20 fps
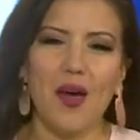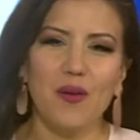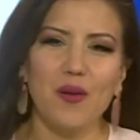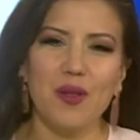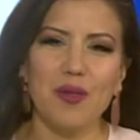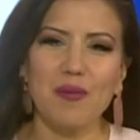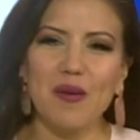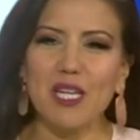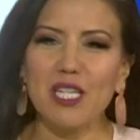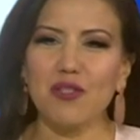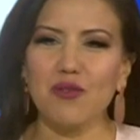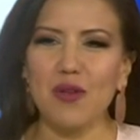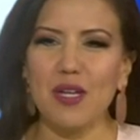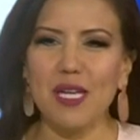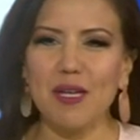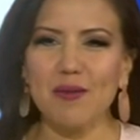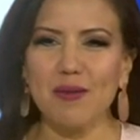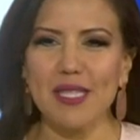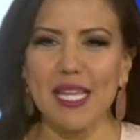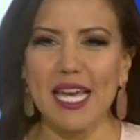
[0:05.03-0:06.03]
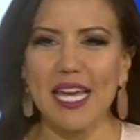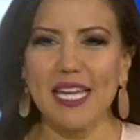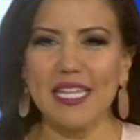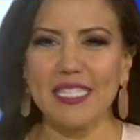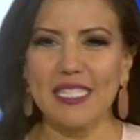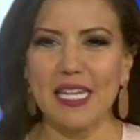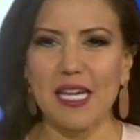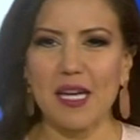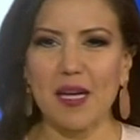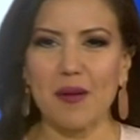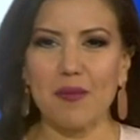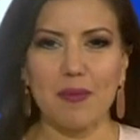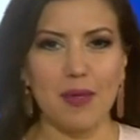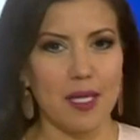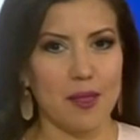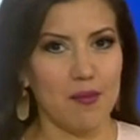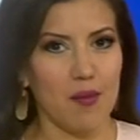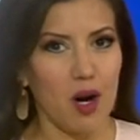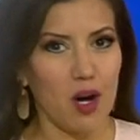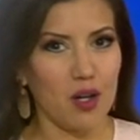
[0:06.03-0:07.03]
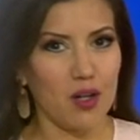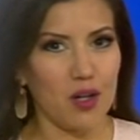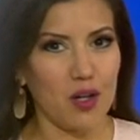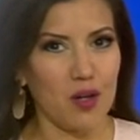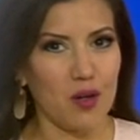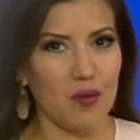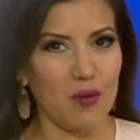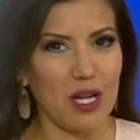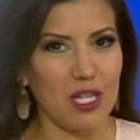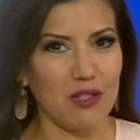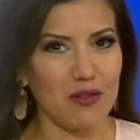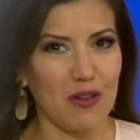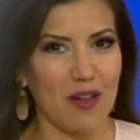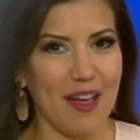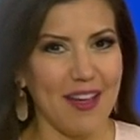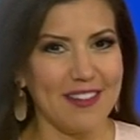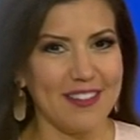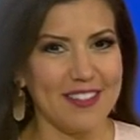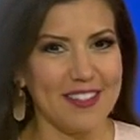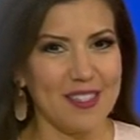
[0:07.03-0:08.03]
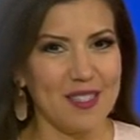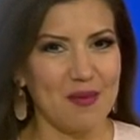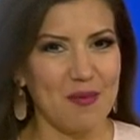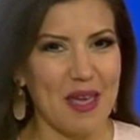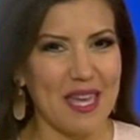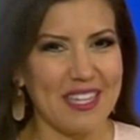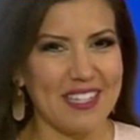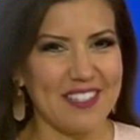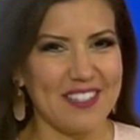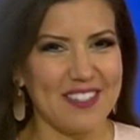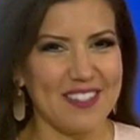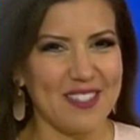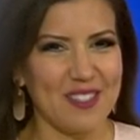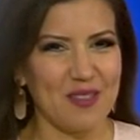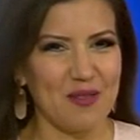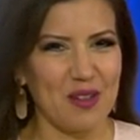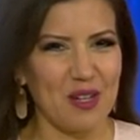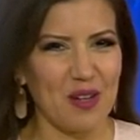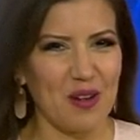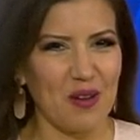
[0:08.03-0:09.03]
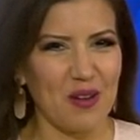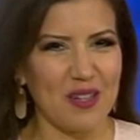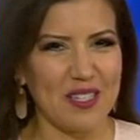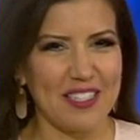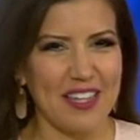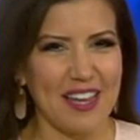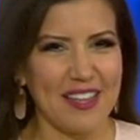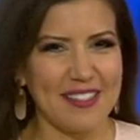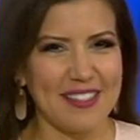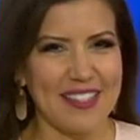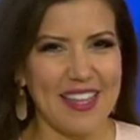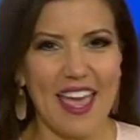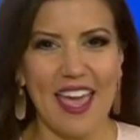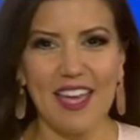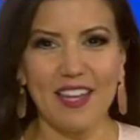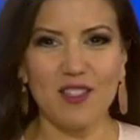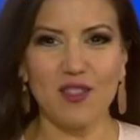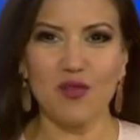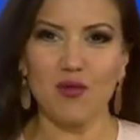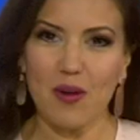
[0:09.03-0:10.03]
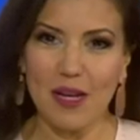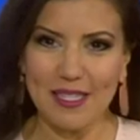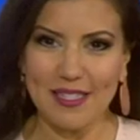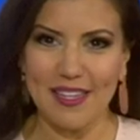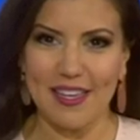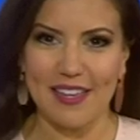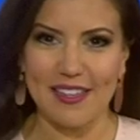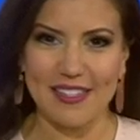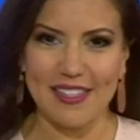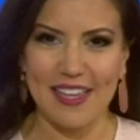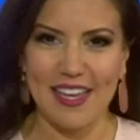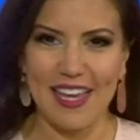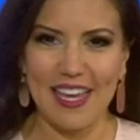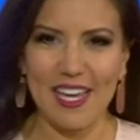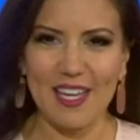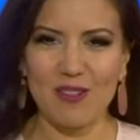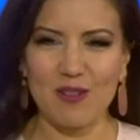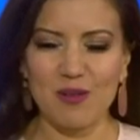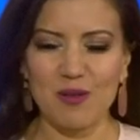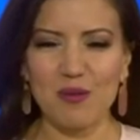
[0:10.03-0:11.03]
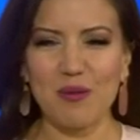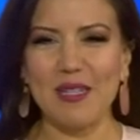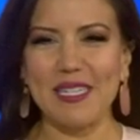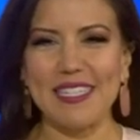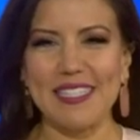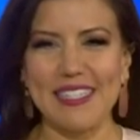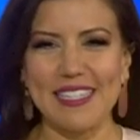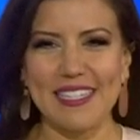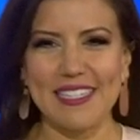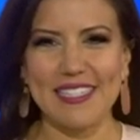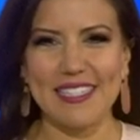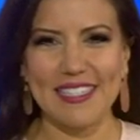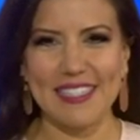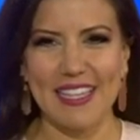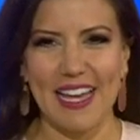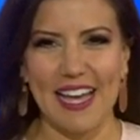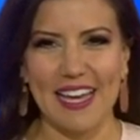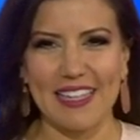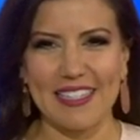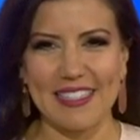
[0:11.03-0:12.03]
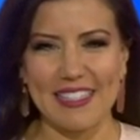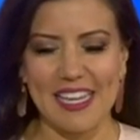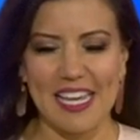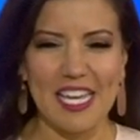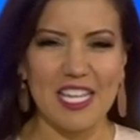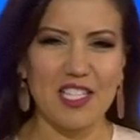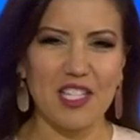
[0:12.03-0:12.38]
With big dreams and a big marker, Rachel Hudgens manages to encourage us and dress us in her Twenty6 Designs.